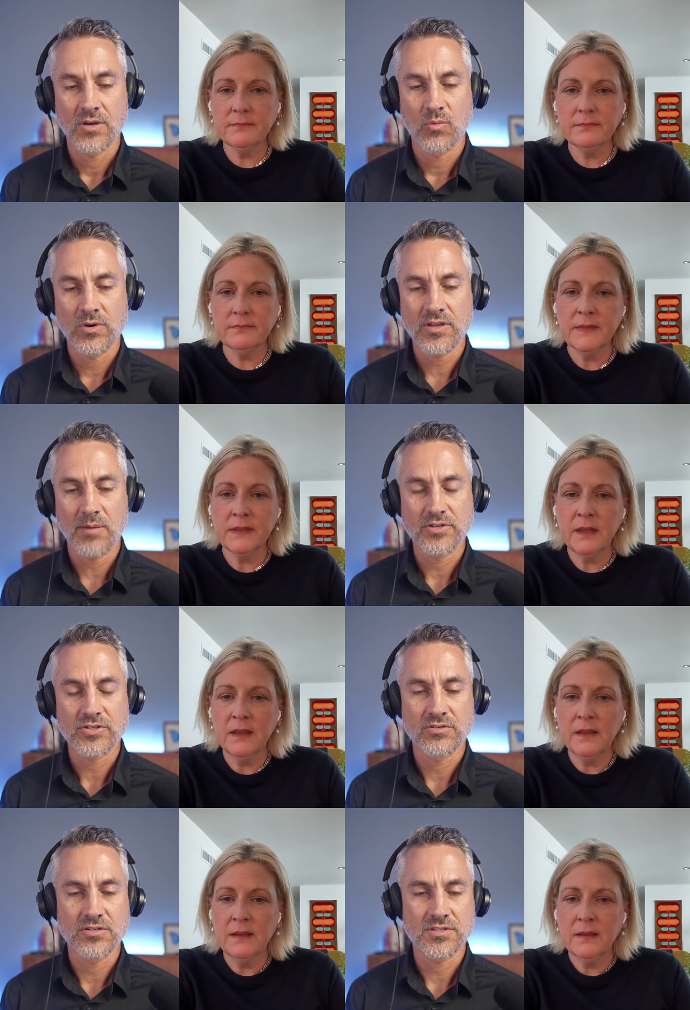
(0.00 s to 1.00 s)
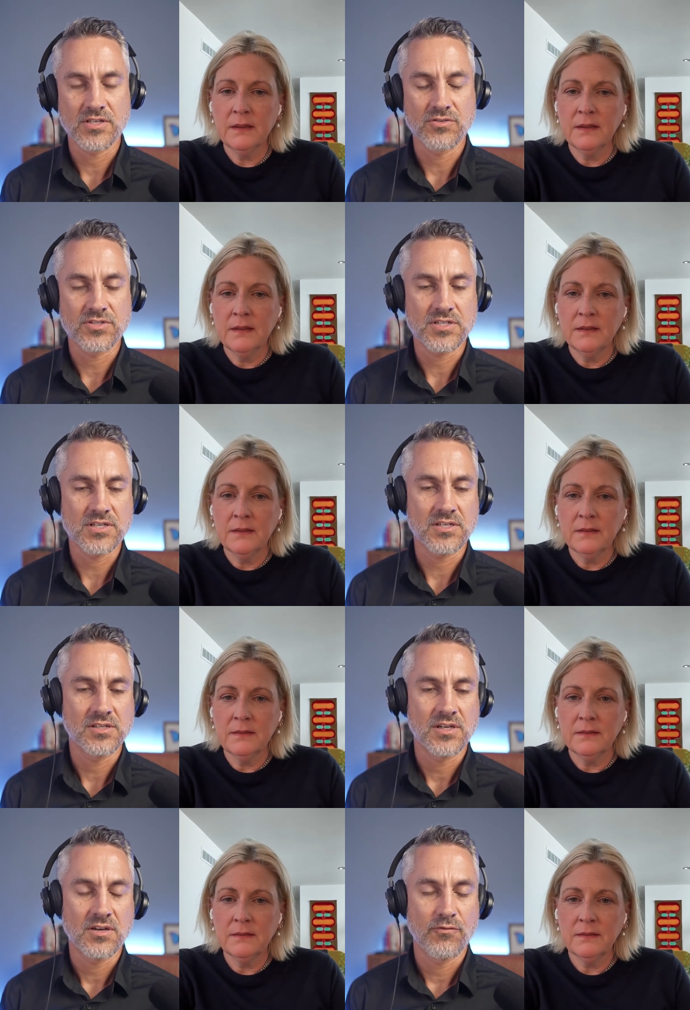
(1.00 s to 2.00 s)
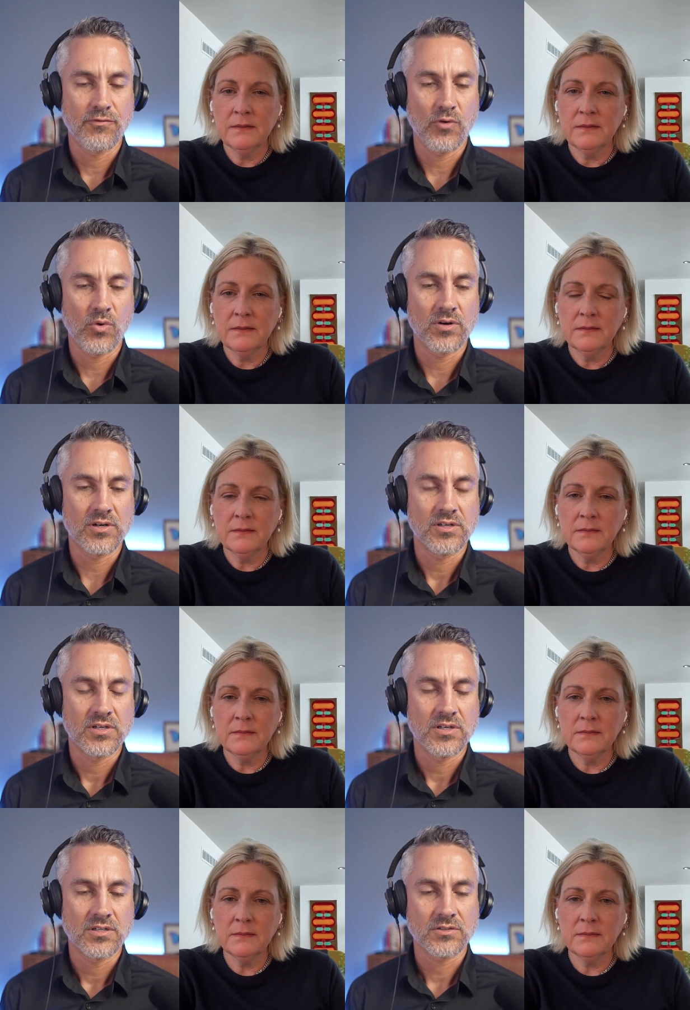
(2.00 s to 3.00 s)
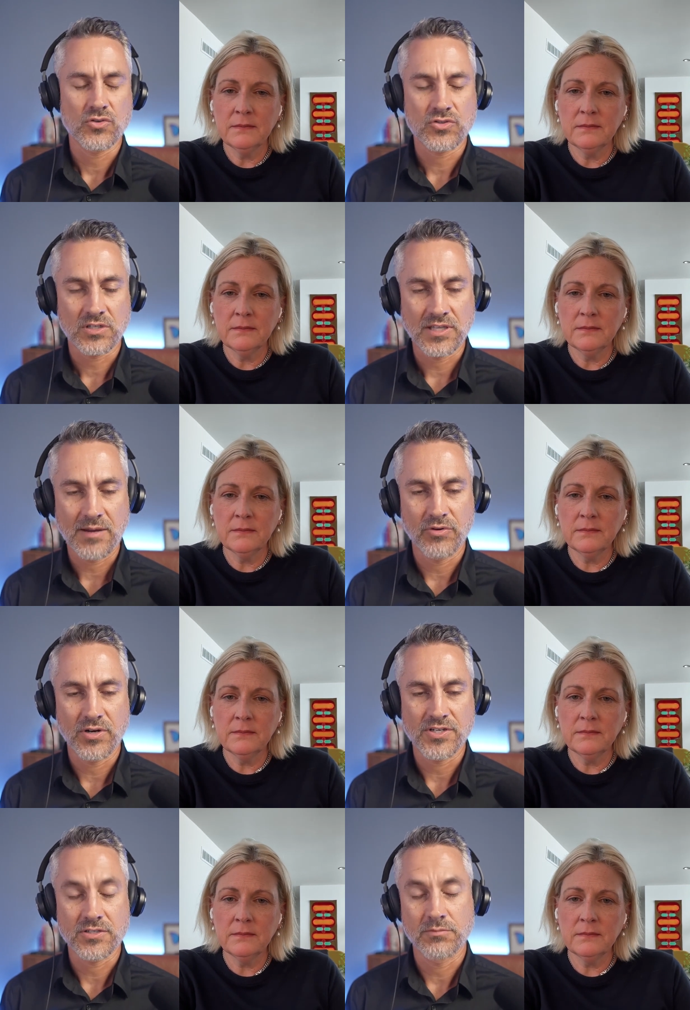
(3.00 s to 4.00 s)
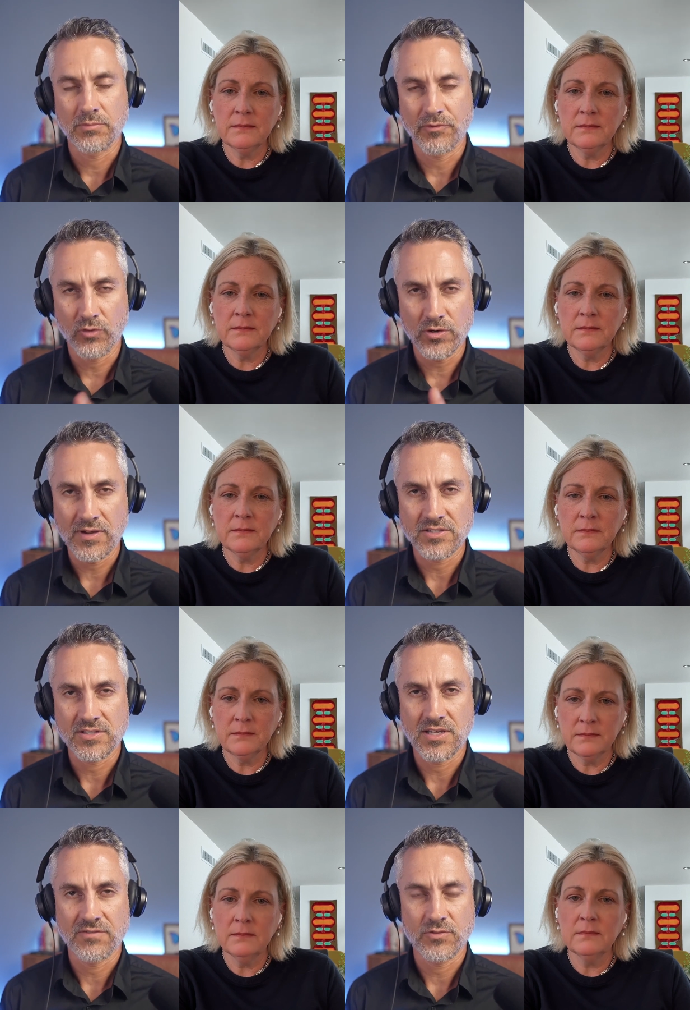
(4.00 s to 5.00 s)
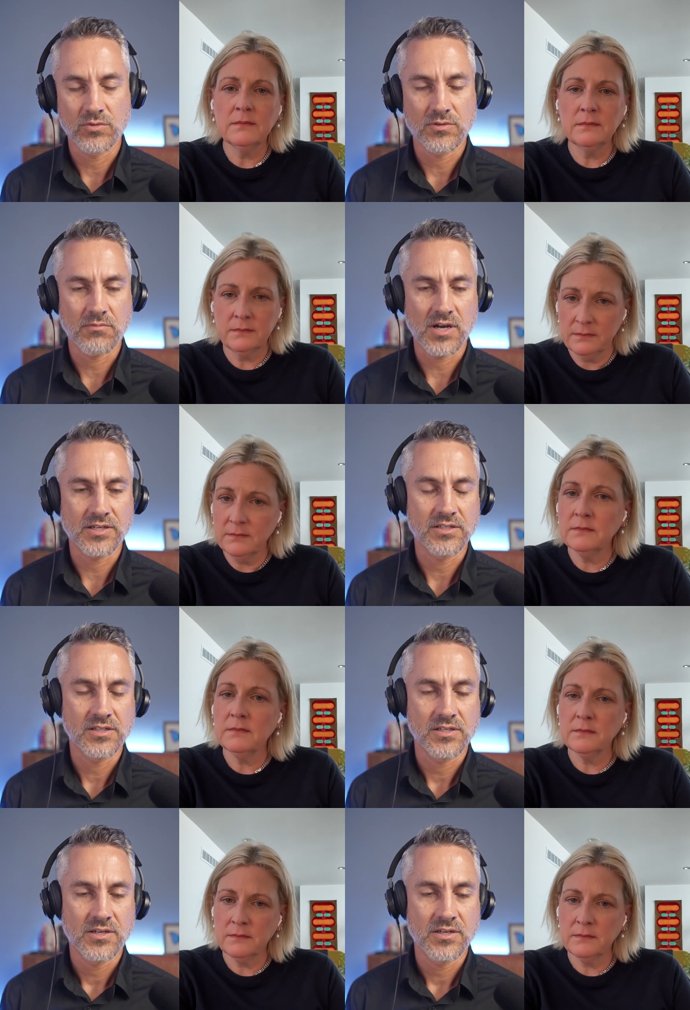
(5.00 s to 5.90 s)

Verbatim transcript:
Speaker 1: What are the opportunities that you see for closer collaboration? But before you answer that, if you wouldn't mind,